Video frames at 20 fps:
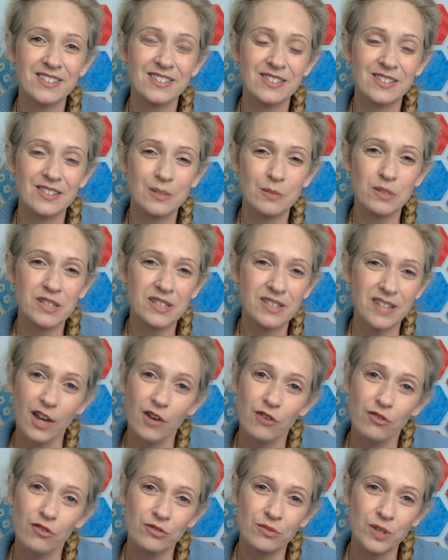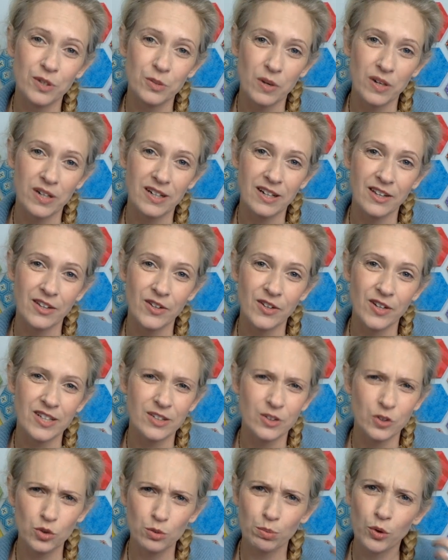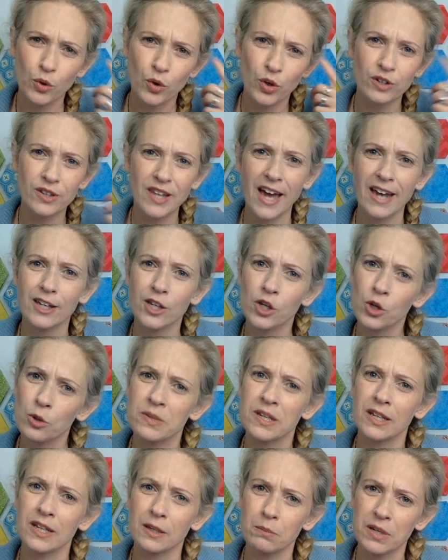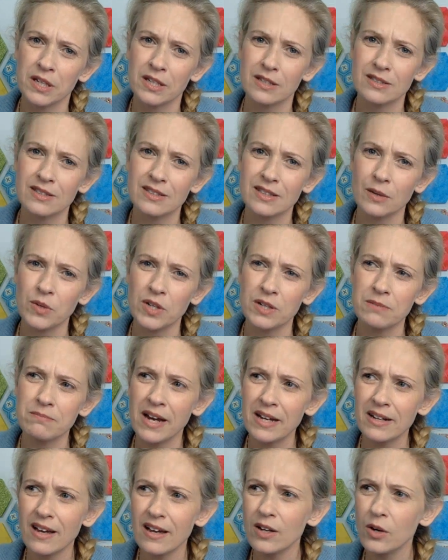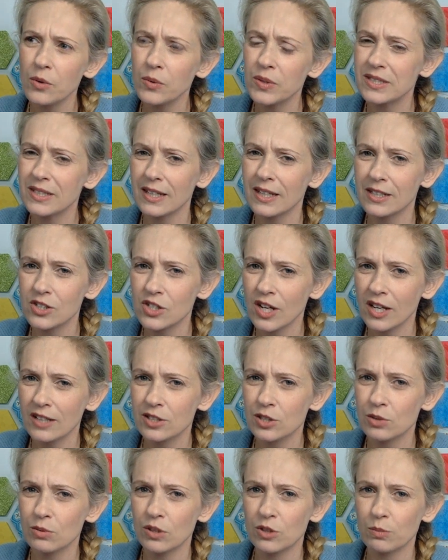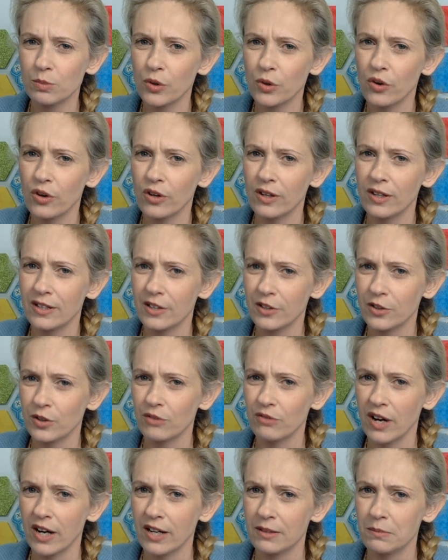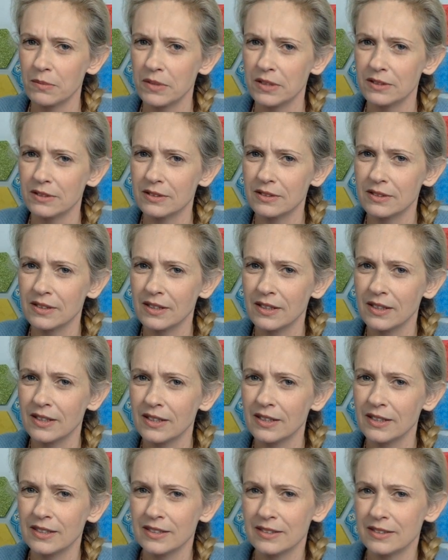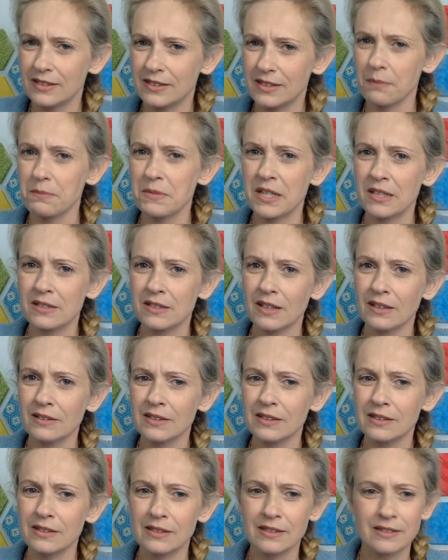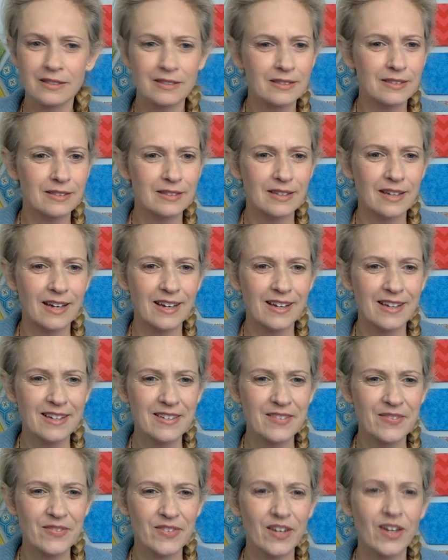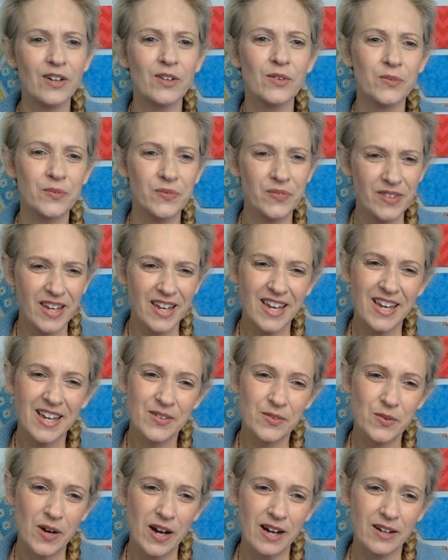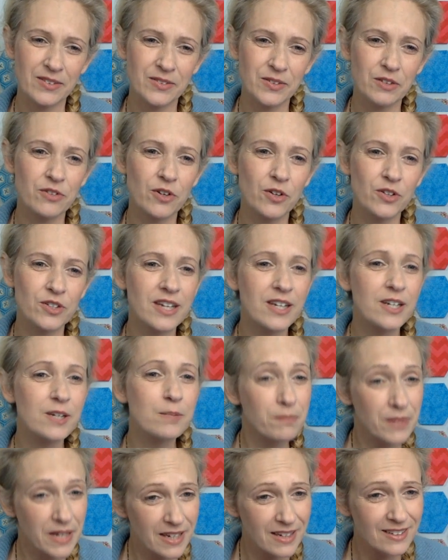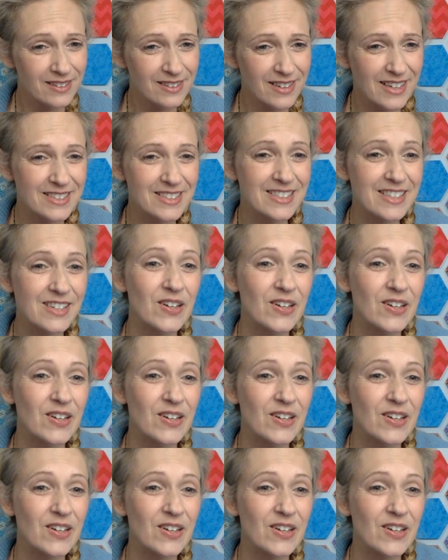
to be safe with one another and explore that humaning piece that we might not always get a chance to explore in other environments. Does that make sense? Yeah? Oh, wow. Well, folks, hey, Peter, nice to see you.